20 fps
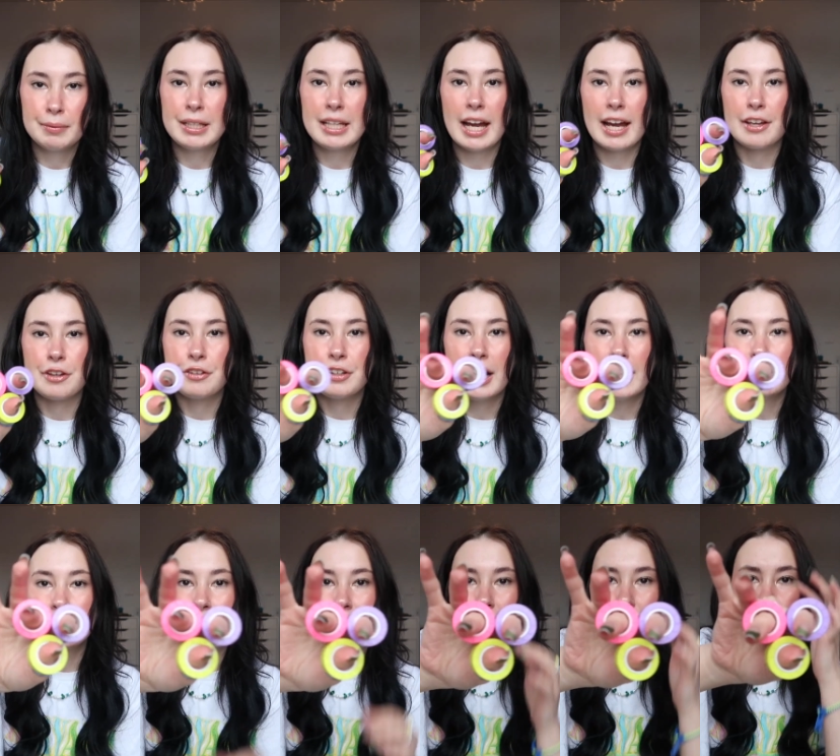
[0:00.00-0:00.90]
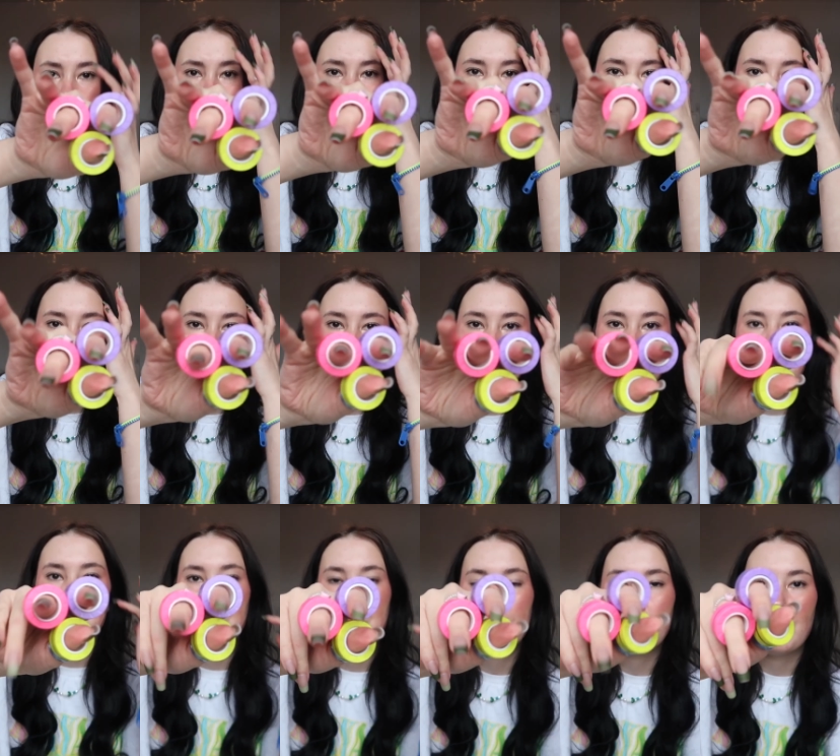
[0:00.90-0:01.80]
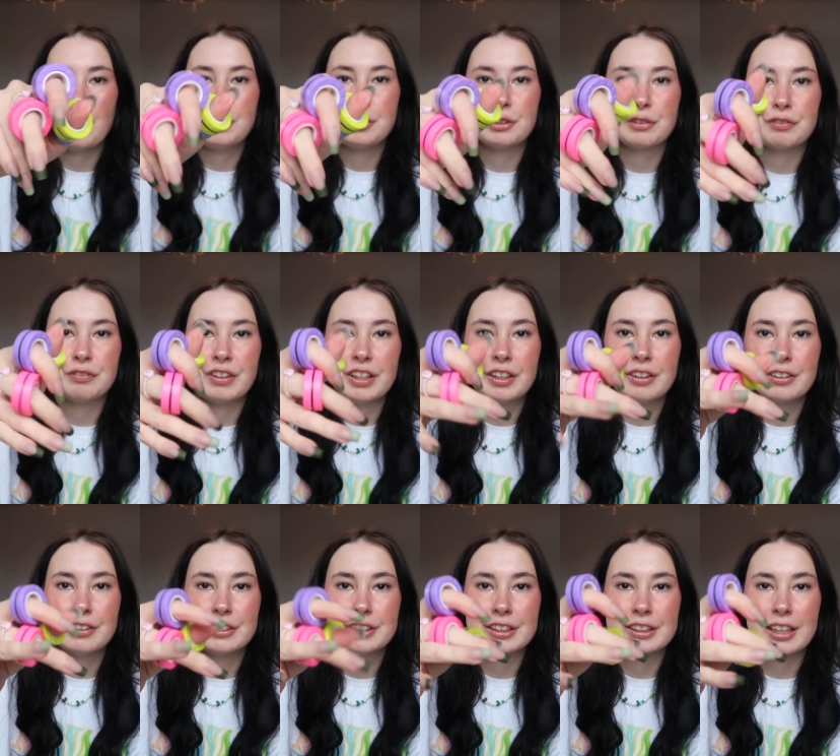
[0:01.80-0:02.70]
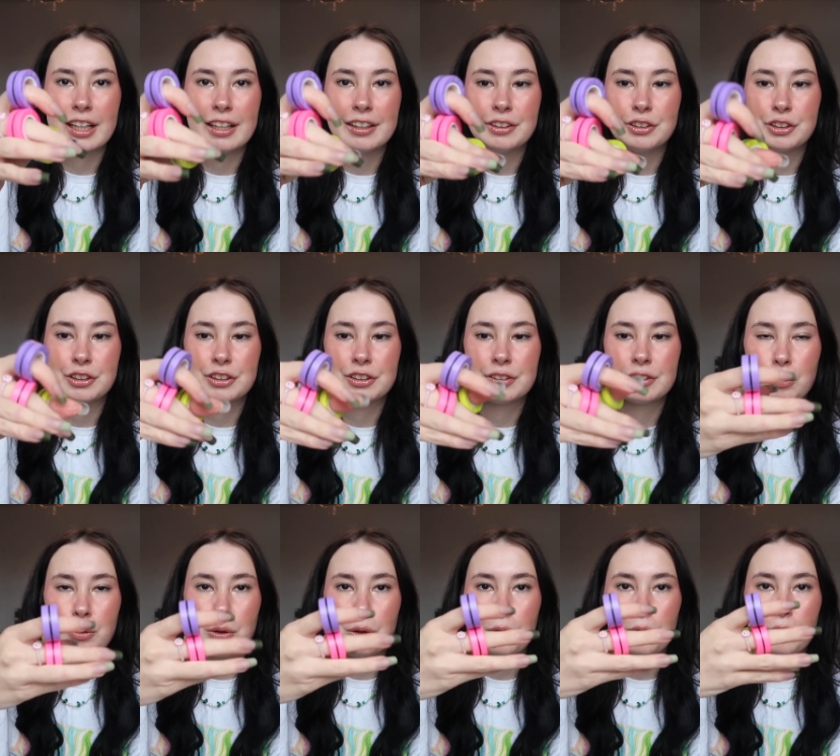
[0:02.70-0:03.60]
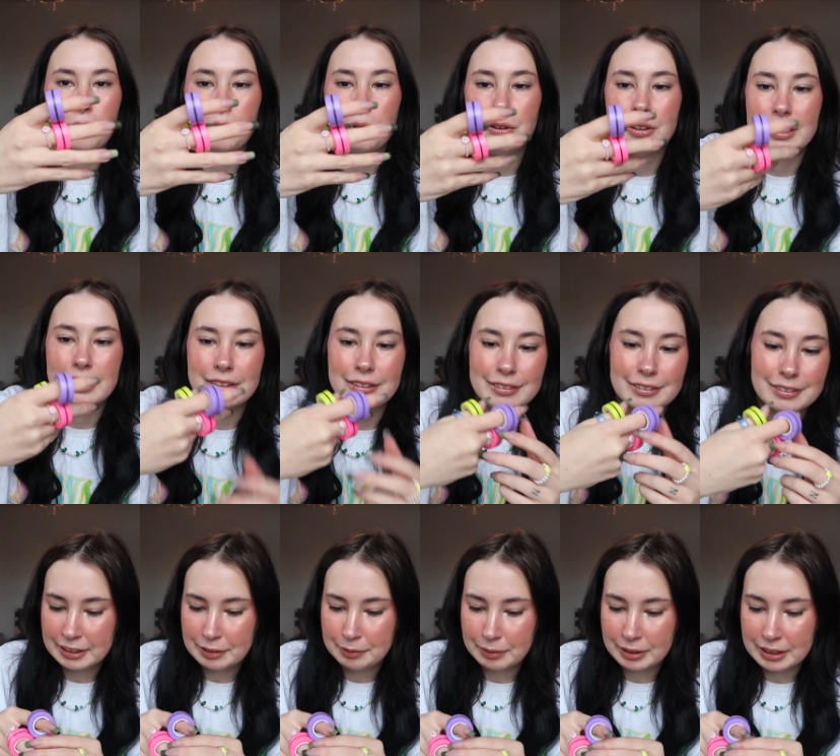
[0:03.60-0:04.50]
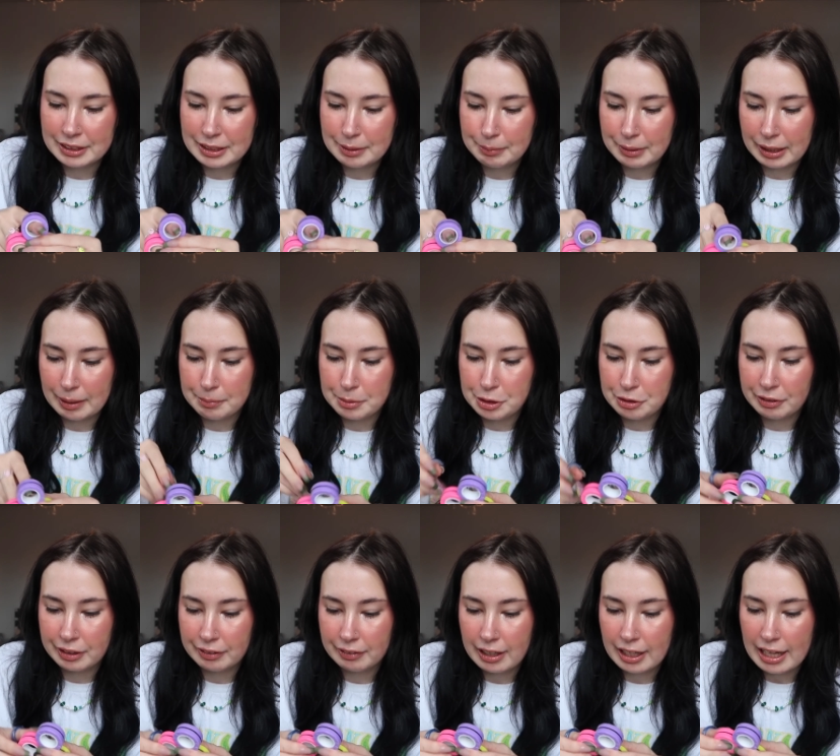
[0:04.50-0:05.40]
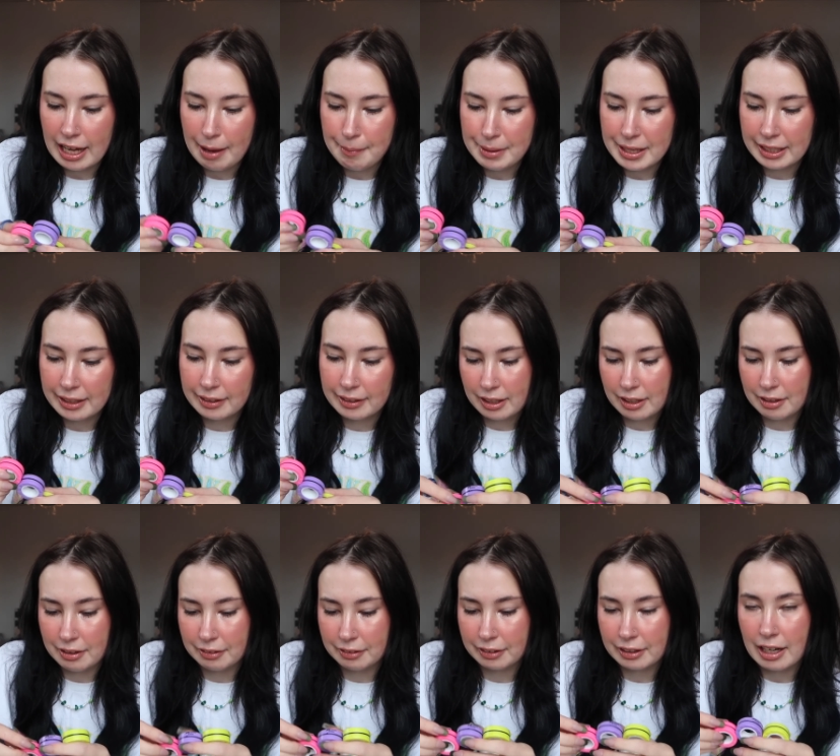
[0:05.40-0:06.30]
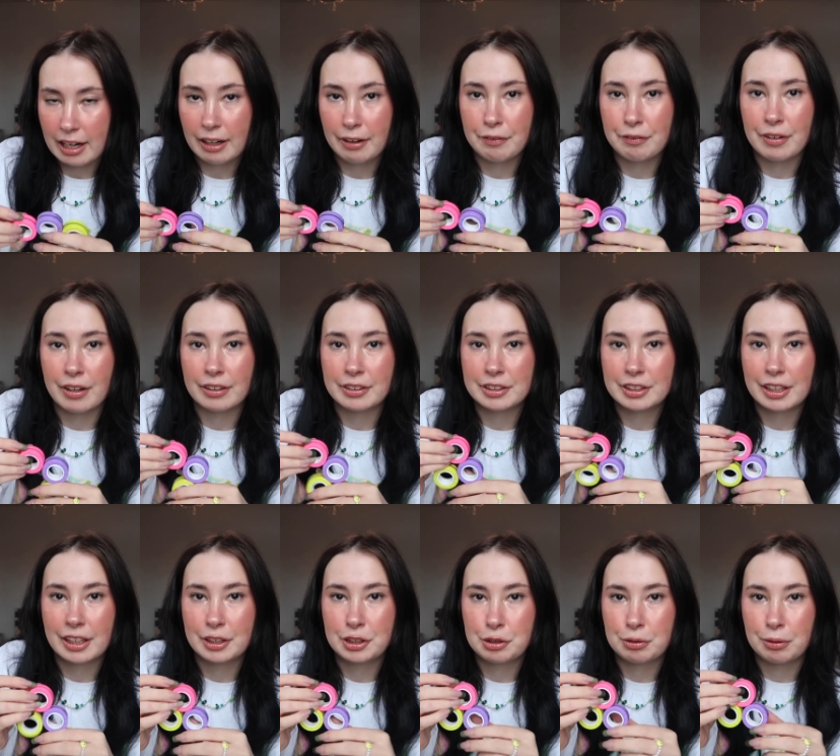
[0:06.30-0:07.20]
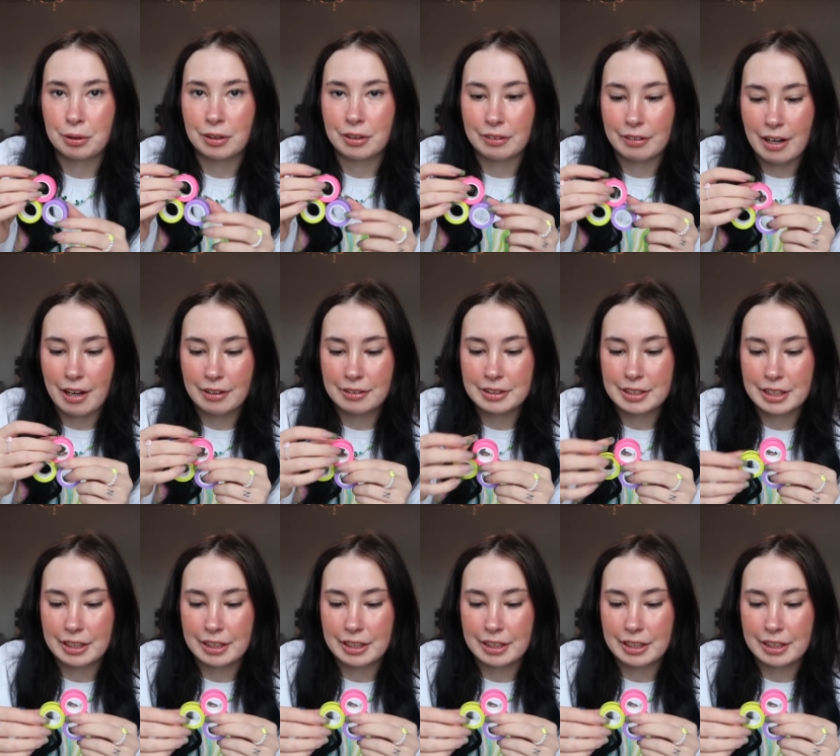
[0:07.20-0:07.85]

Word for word: But yeah, you kind of can just like put them around your fingers and kind of just roll, and it doesn't really seem like I'm doing right. I mean, you know, they're kind of fun to like twirl around